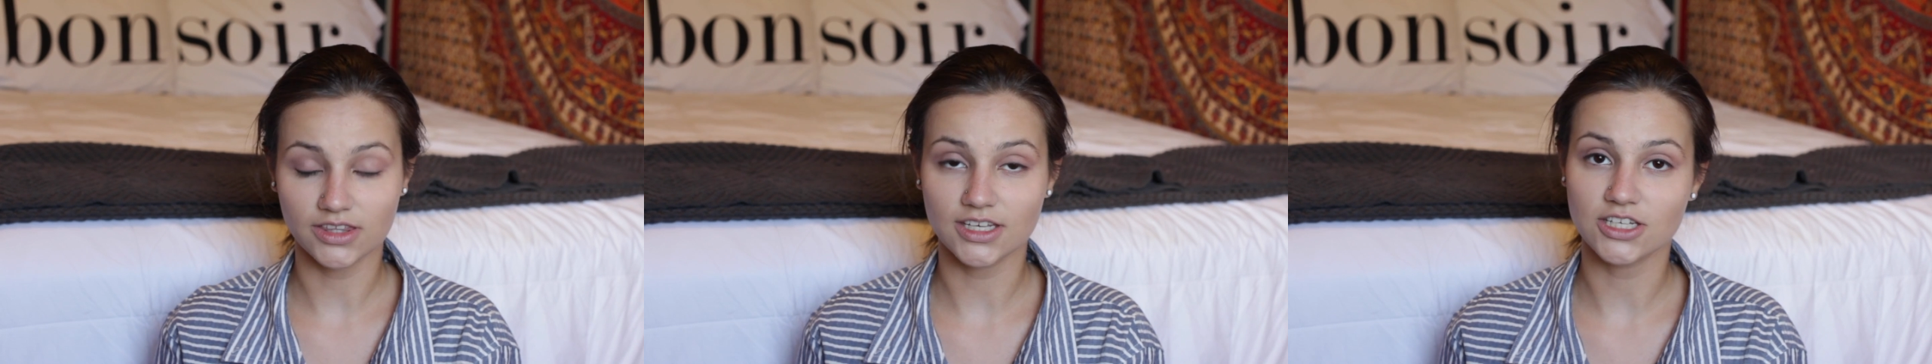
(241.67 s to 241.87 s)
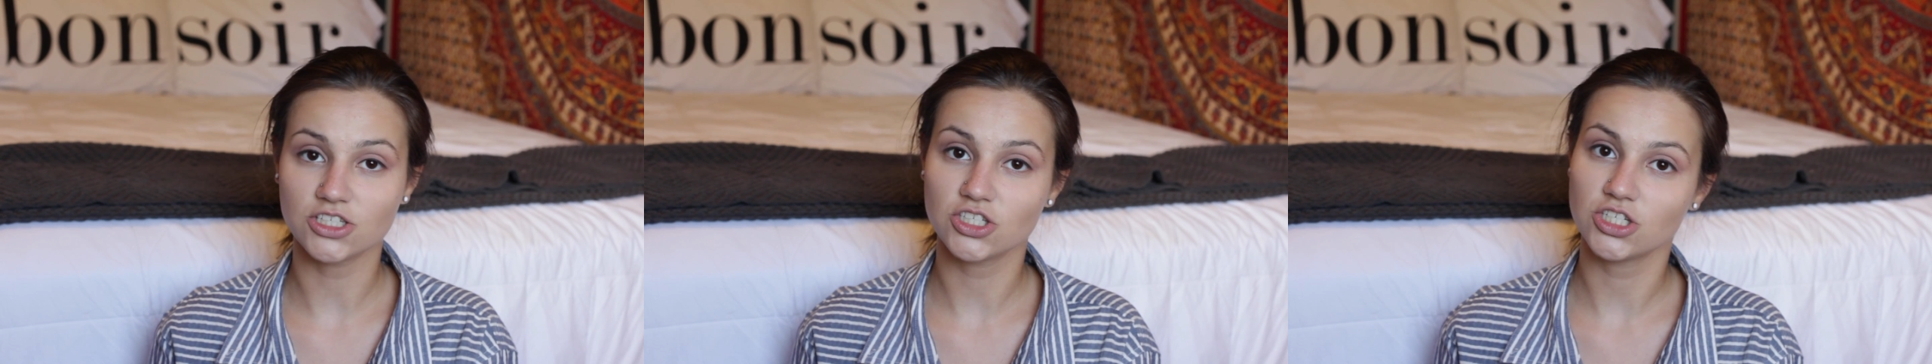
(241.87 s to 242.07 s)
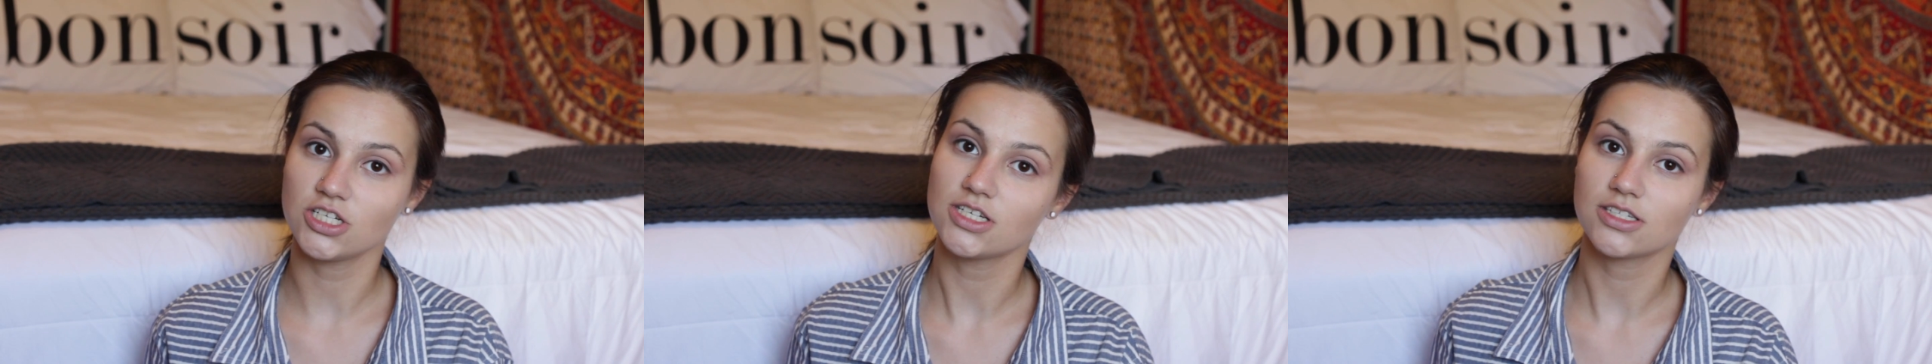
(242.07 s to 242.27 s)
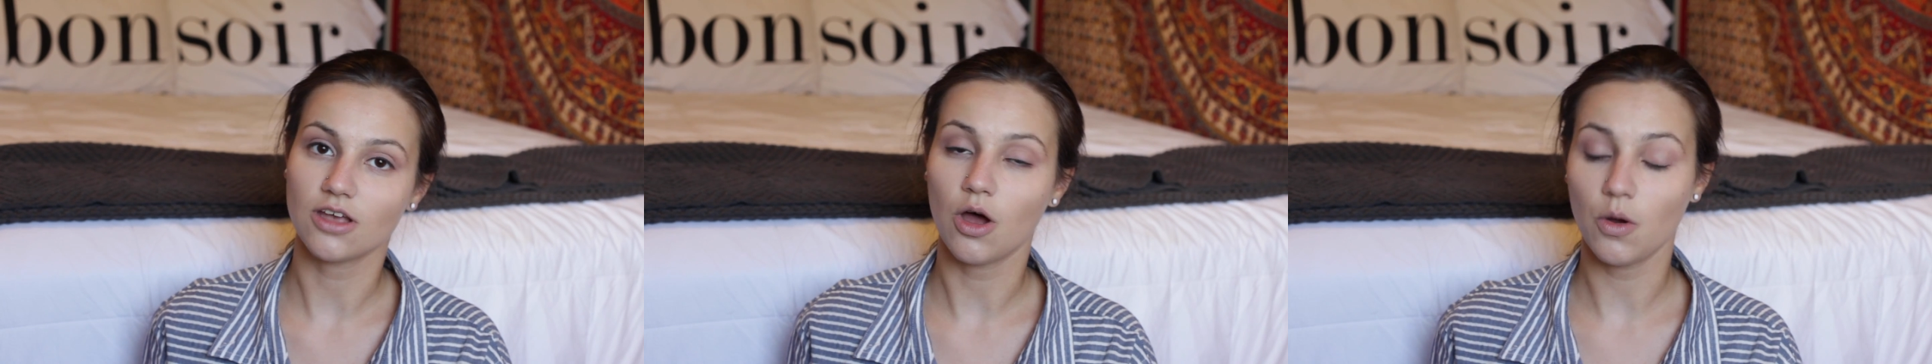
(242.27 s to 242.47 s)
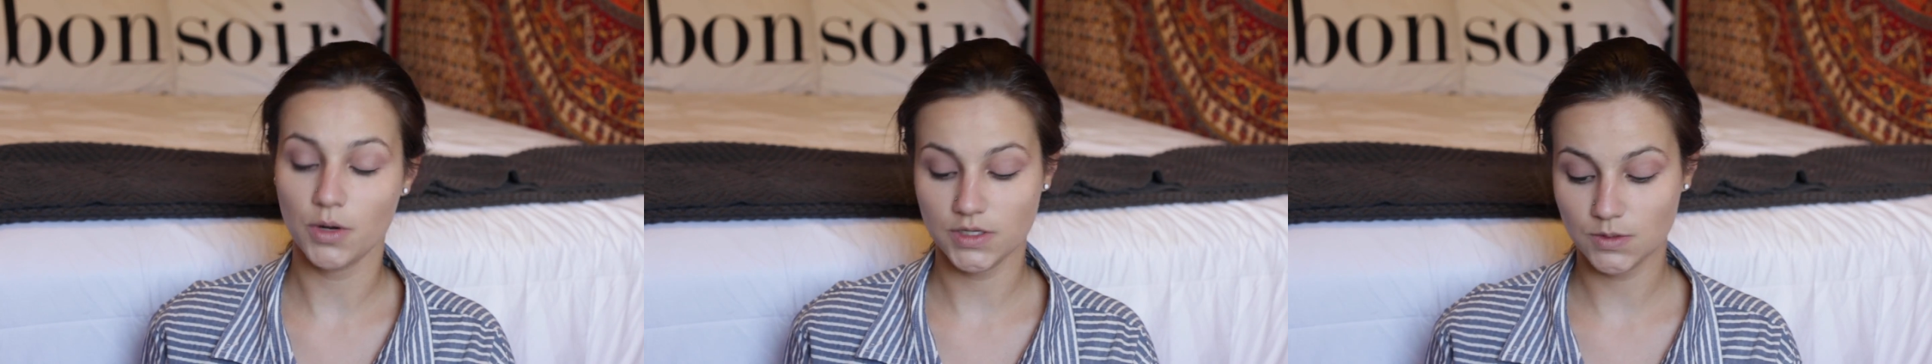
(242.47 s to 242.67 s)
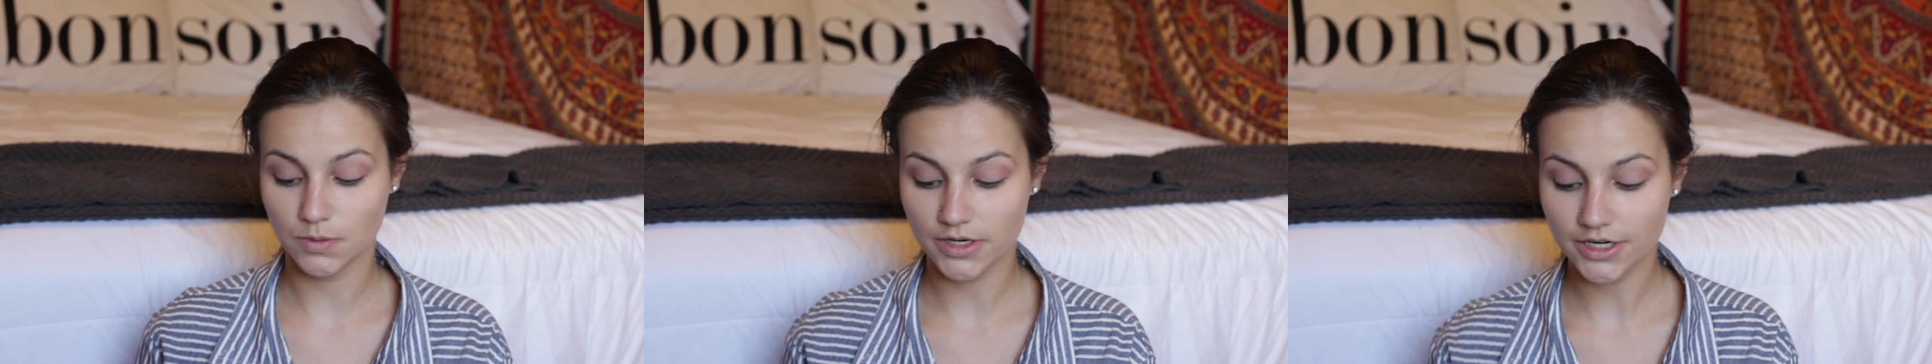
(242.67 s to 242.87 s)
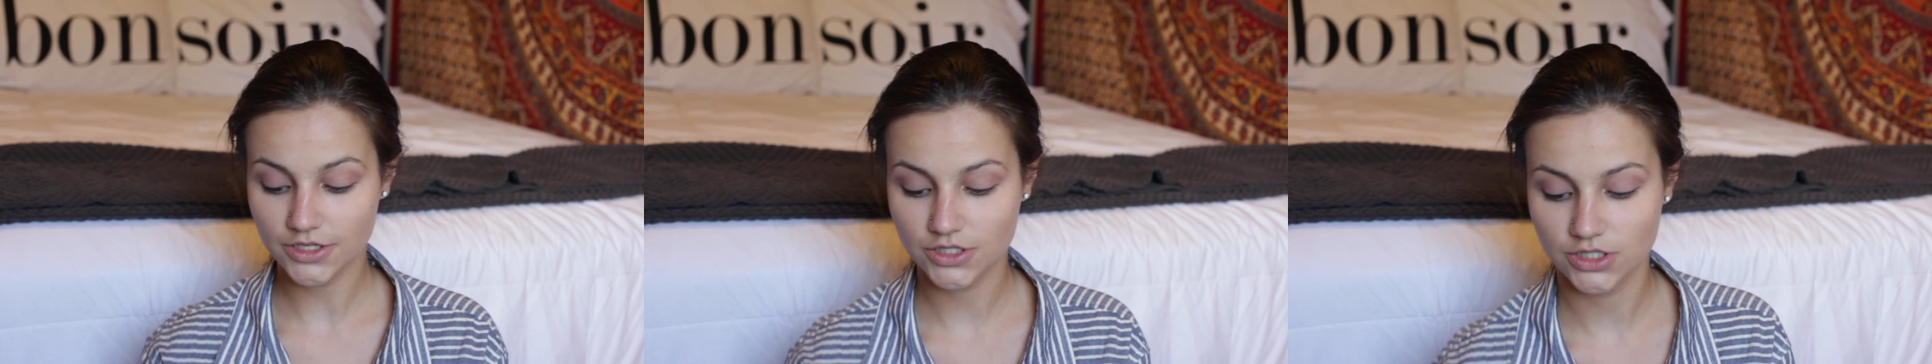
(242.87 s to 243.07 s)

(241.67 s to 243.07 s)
Leigh's cheeks always were,